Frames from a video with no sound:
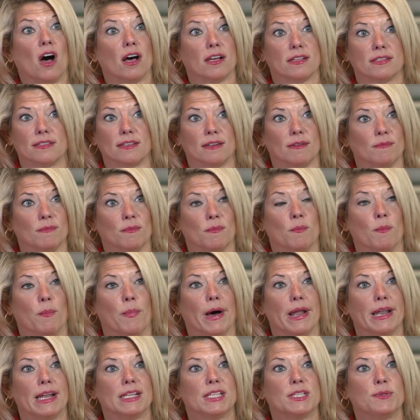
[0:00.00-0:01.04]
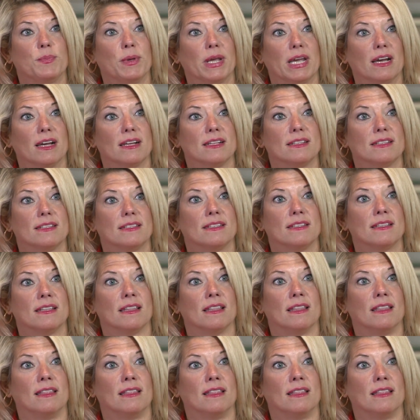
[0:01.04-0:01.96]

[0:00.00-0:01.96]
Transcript: awesome, but it's because